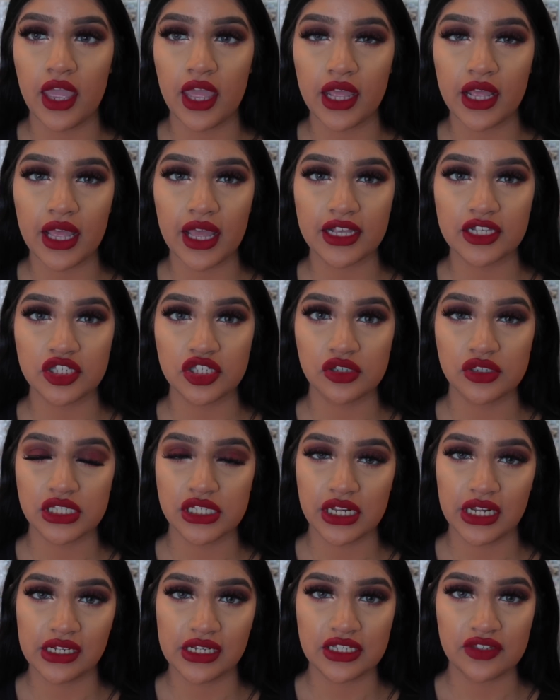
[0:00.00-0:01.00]
Hey guys, so
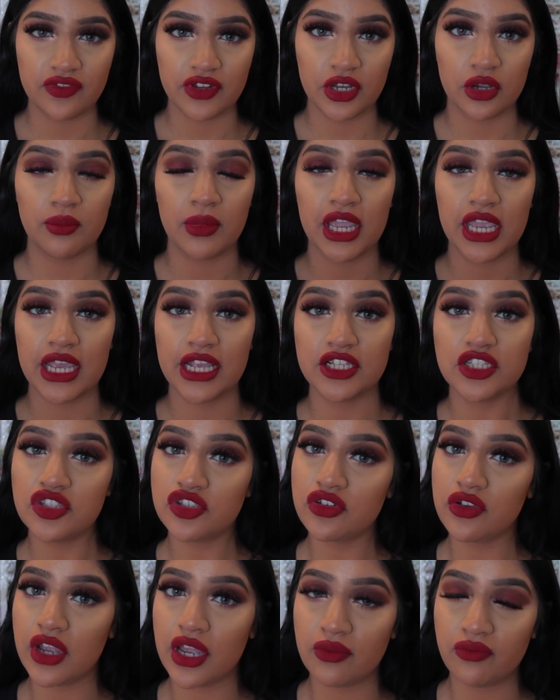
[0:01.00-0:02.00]
today in this video, my
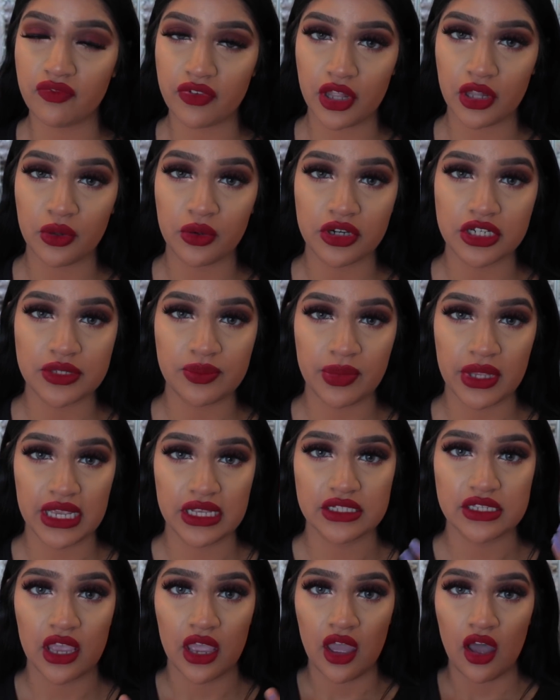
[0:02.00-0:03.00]
Instagram followers
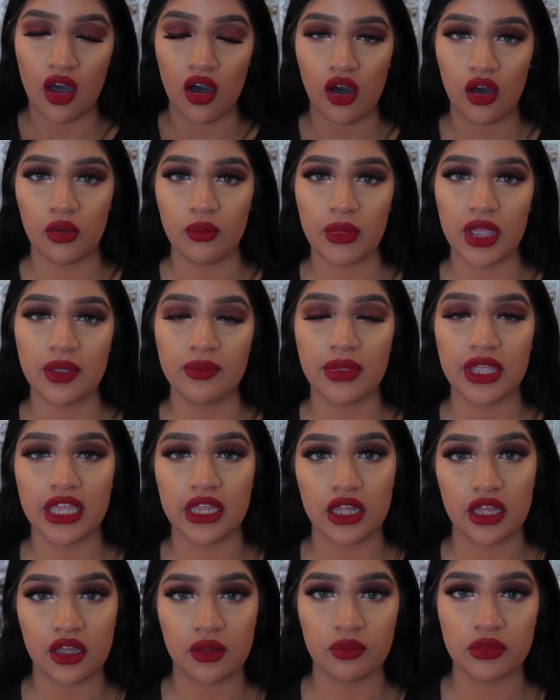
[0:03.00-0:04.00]
picked all my
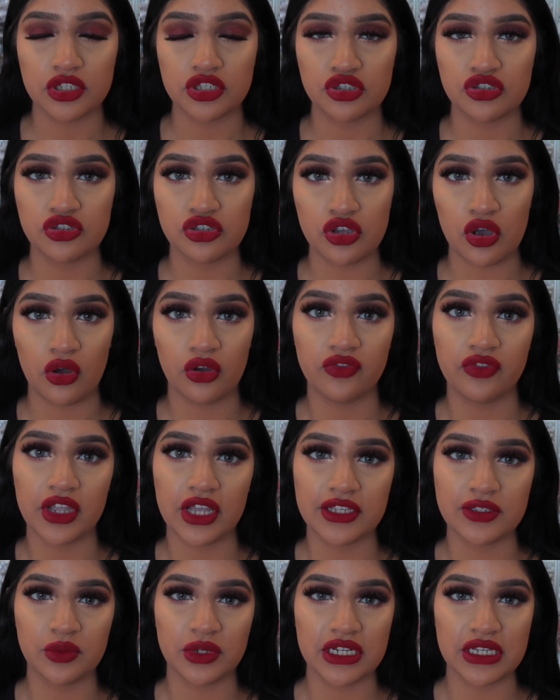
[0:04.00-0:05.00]
makeup. So if you
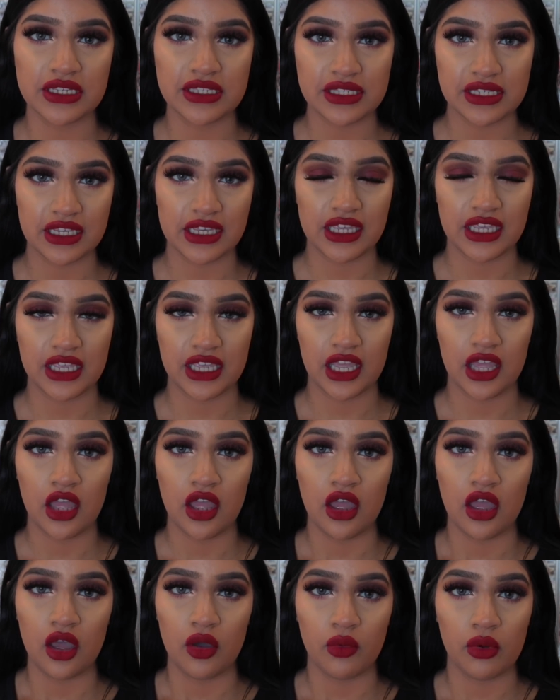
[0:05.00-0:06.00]
guys want to see
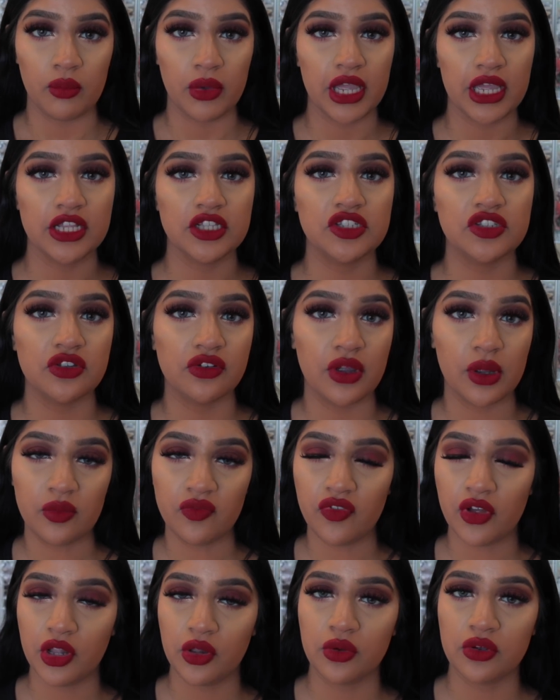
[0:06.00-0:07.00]
what my
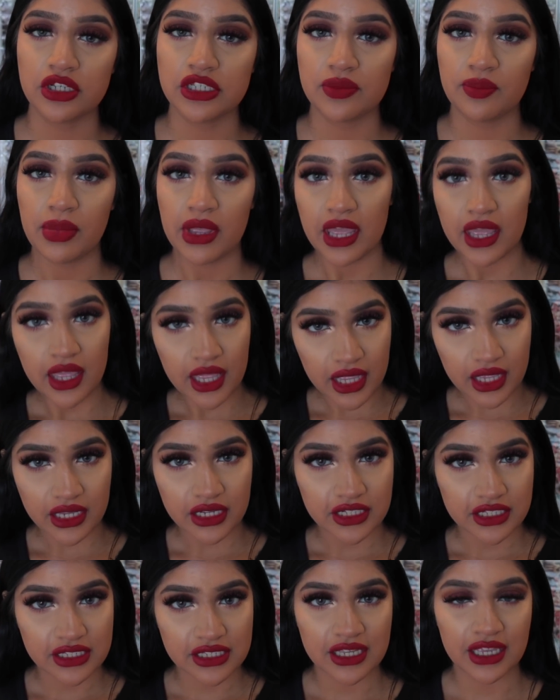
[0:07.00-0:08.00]
Instagram followers
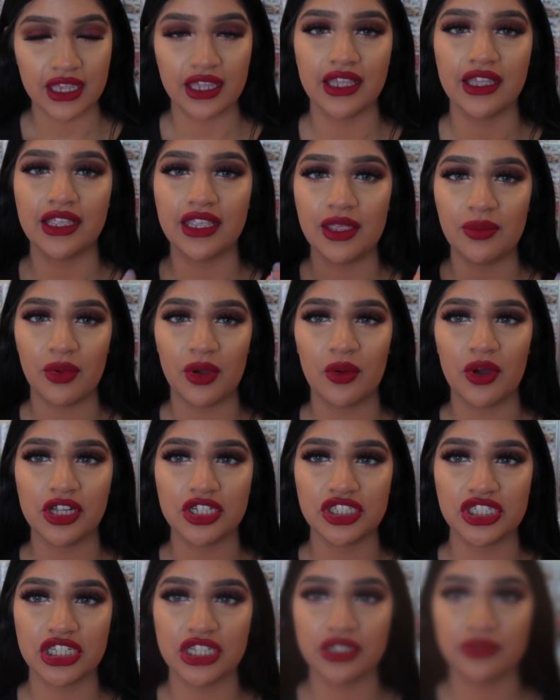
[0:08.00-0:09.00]
picked, keep on
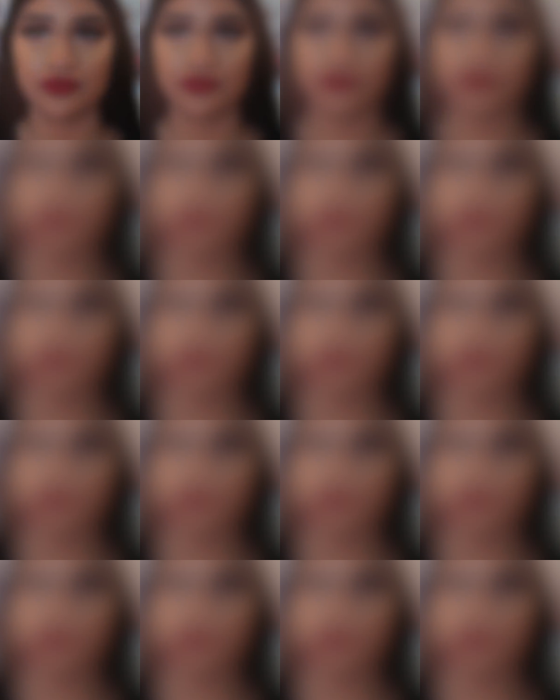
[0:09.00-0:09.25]
watching.